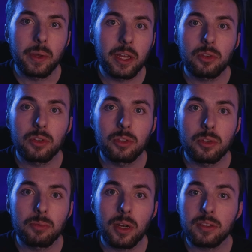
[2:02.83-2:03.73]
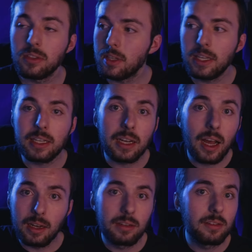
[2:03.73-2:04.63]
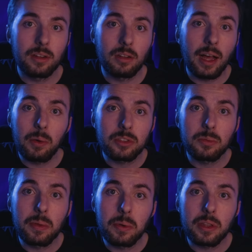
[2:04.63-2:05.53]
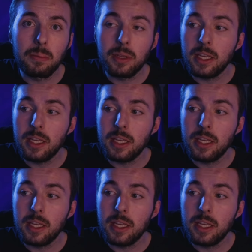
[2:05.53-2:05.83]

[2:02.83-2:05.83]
when we enter into his presence, he cannot allow us to be with him.